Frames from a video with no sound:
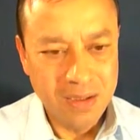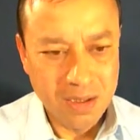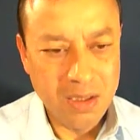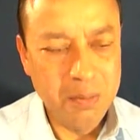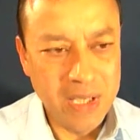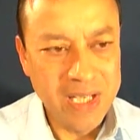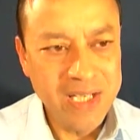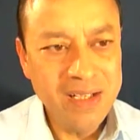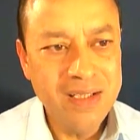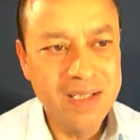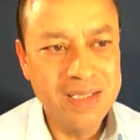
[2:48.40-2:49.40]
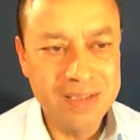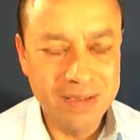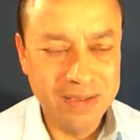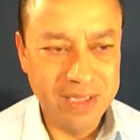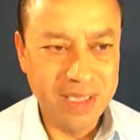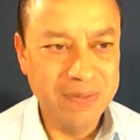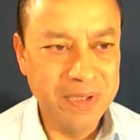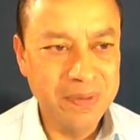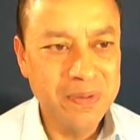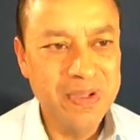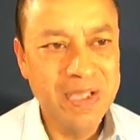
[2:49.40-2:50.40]
combined is going to give you
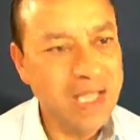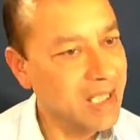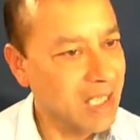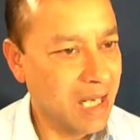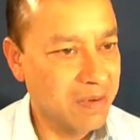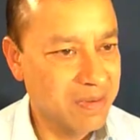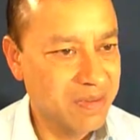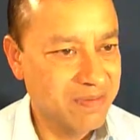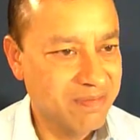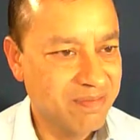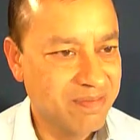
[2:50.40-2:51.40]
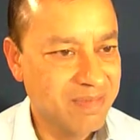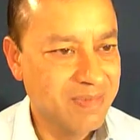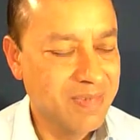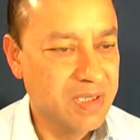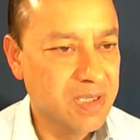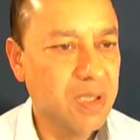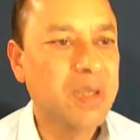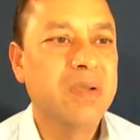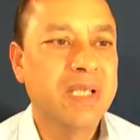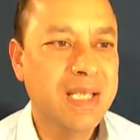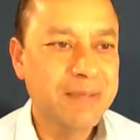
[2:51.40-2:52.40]
a cloud. So
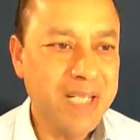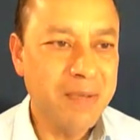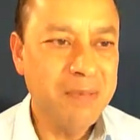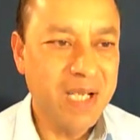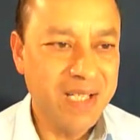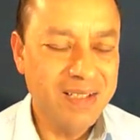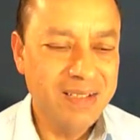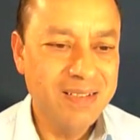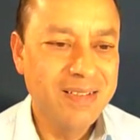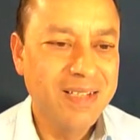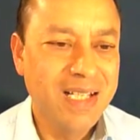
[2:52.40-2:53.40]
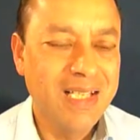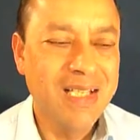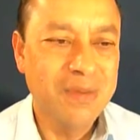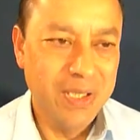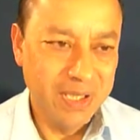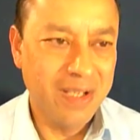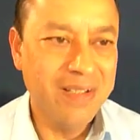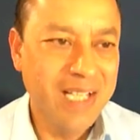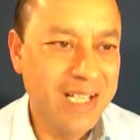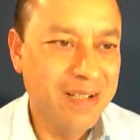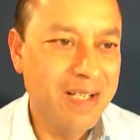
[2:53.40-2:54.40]
keep that in mind and then we'll talk
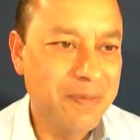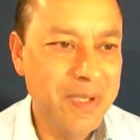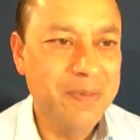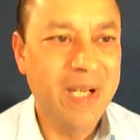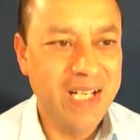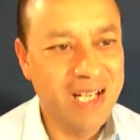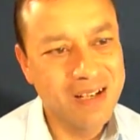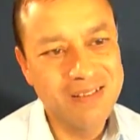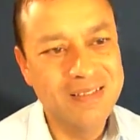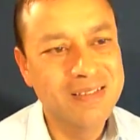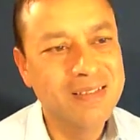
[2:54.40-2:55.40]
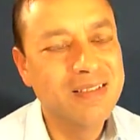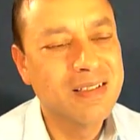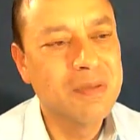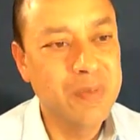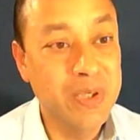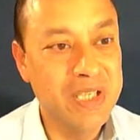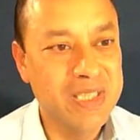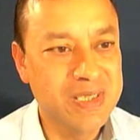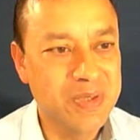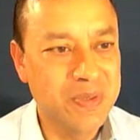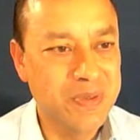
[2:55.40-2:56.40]
later on about why cloud computing is
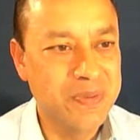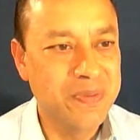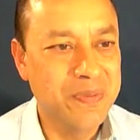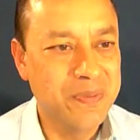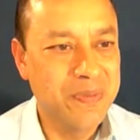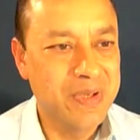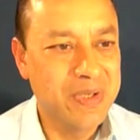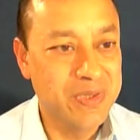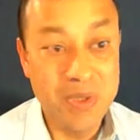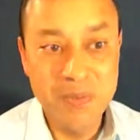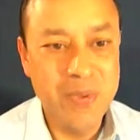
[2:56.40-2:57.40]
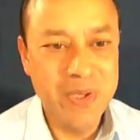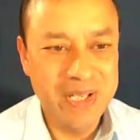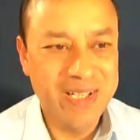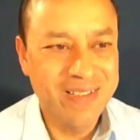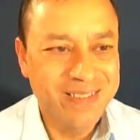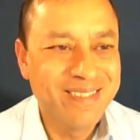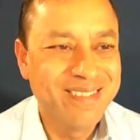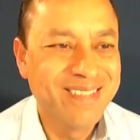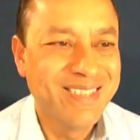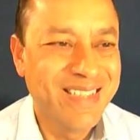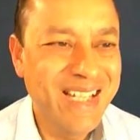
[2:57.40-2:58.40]
so so important.
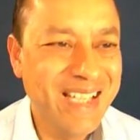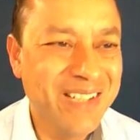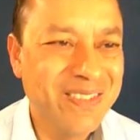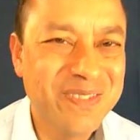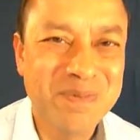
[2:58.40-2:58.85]
Thank you.